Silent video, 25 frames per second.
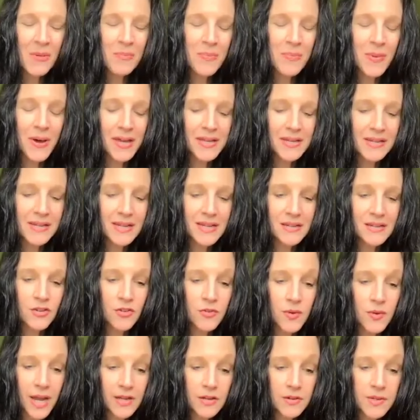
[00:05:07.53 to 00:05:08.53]
but in
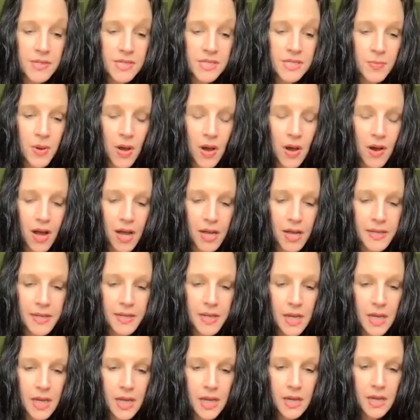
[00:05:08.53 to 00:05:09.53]
Gregory's pod,
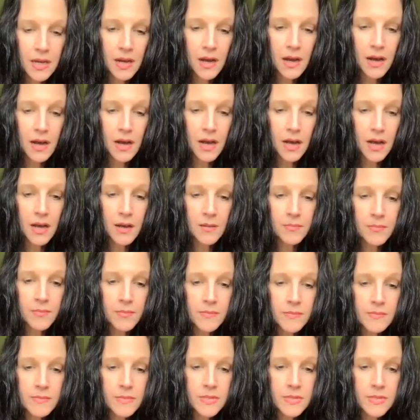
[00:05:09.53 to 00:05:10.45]
um,